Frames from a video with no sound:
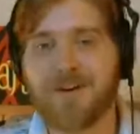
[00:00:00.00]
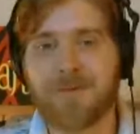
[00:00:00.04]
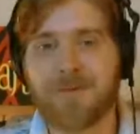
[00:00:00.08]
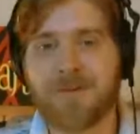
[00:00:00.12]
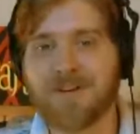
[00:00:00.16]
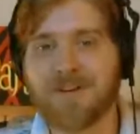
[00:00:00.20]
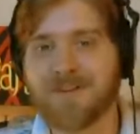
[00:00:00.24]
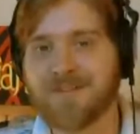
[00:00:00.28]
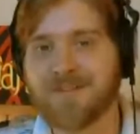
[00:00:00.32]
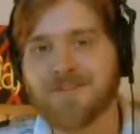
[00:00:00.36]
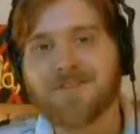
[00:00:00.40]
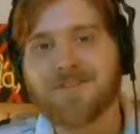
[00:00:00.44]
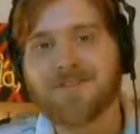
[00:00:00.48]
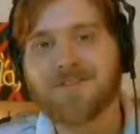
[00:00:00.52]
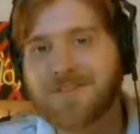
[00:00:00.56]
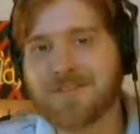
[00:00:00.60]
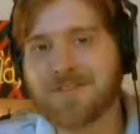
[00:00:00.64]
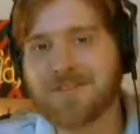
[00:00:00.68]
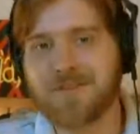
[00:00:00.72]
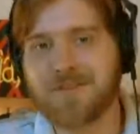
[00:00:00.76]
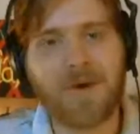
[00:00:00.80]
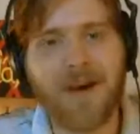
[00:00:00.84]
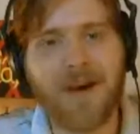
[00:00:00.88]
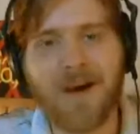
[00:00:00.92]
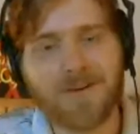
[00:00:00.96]
I mean, it's only
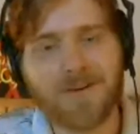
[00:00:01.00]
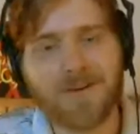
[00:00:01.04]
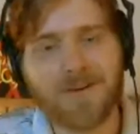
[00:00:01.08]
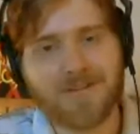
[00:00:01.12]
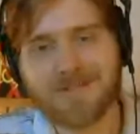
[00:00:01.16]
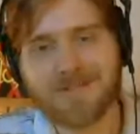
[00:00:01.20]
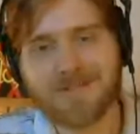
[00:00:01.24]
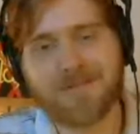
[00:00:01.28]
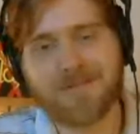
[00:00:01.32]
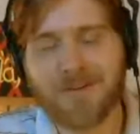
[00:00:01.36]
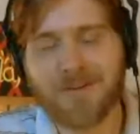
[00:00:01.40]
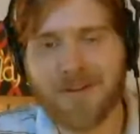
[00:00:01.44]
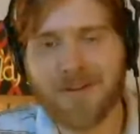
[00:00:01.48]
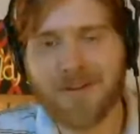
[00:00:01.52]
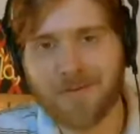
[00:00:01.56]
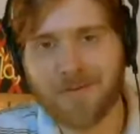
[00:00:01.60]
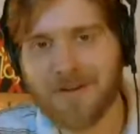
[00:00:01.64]
two hours. Come on.